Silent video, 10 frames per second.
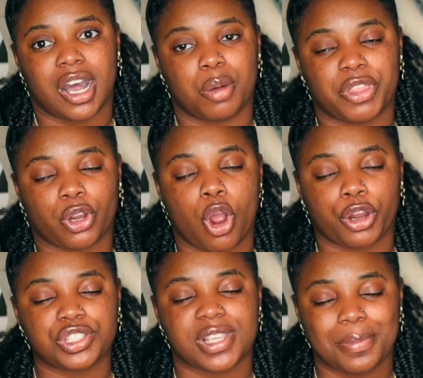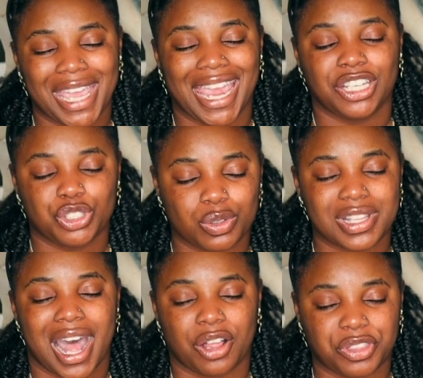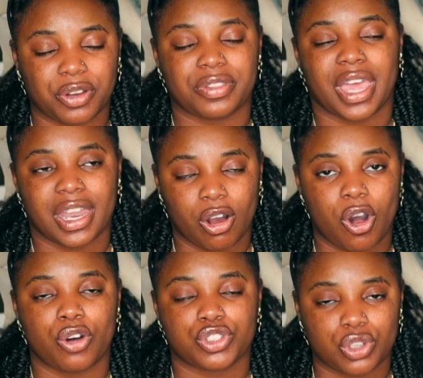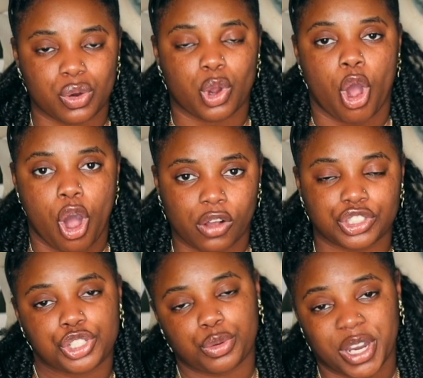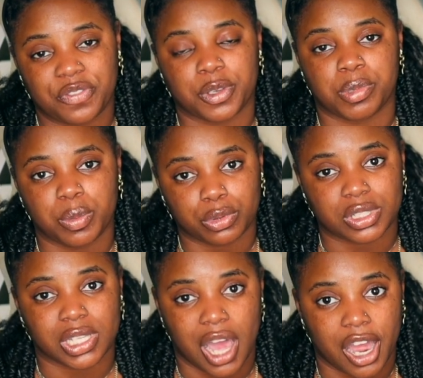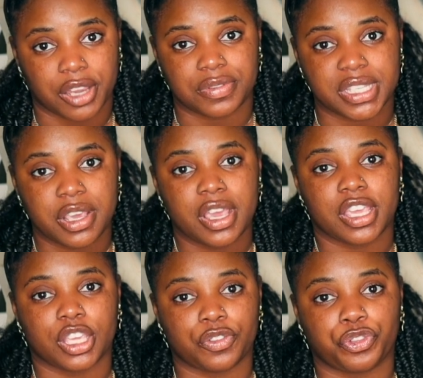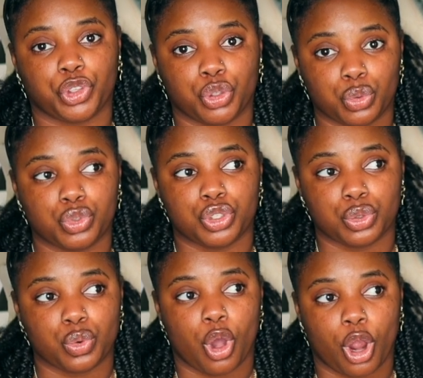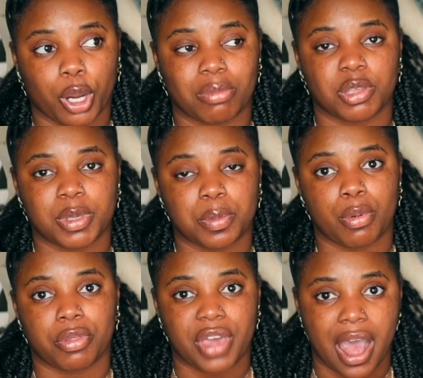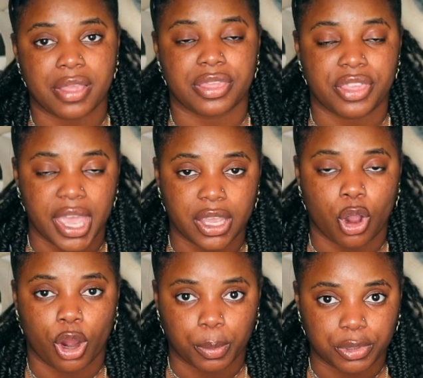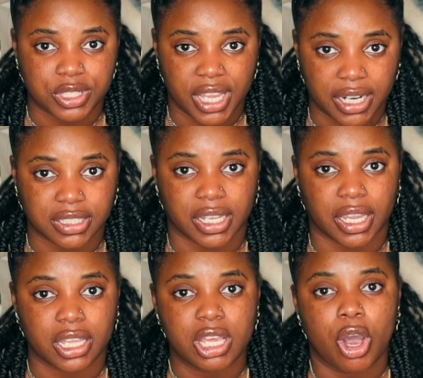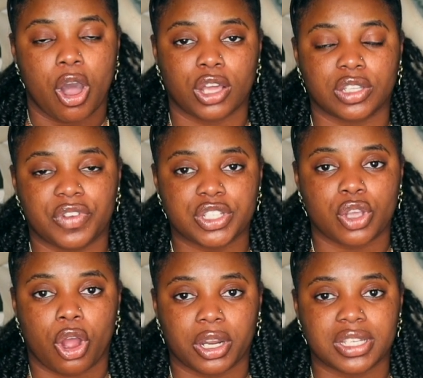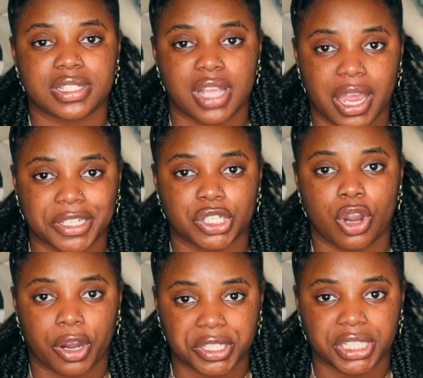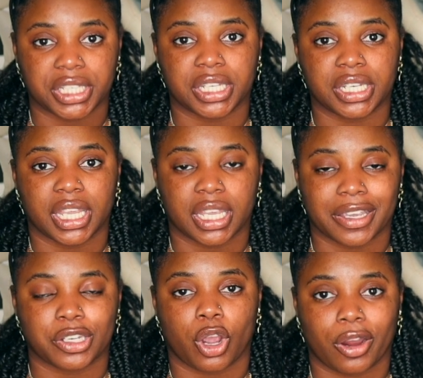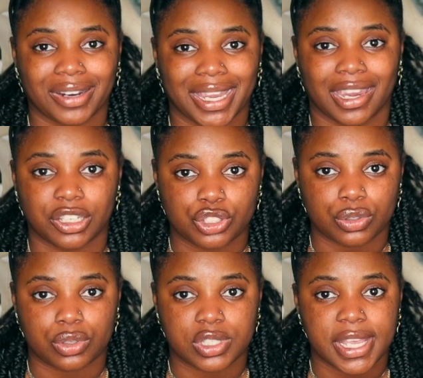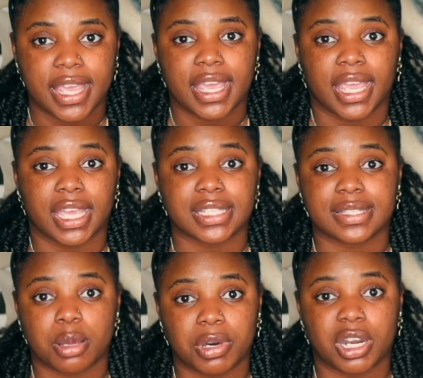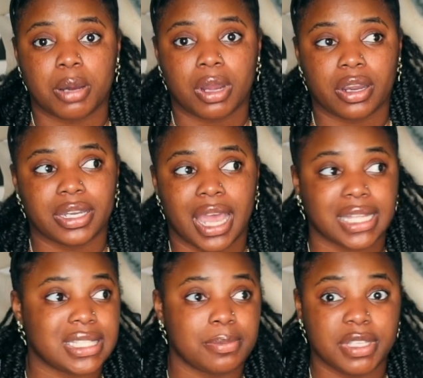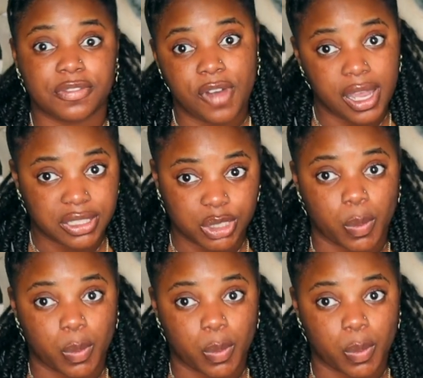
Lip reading: There are some angels out there that also cause strife in people's lives if you do harm the people that they are protecting. All of us are assigned guardian and archangels, and some of them are not to be fucked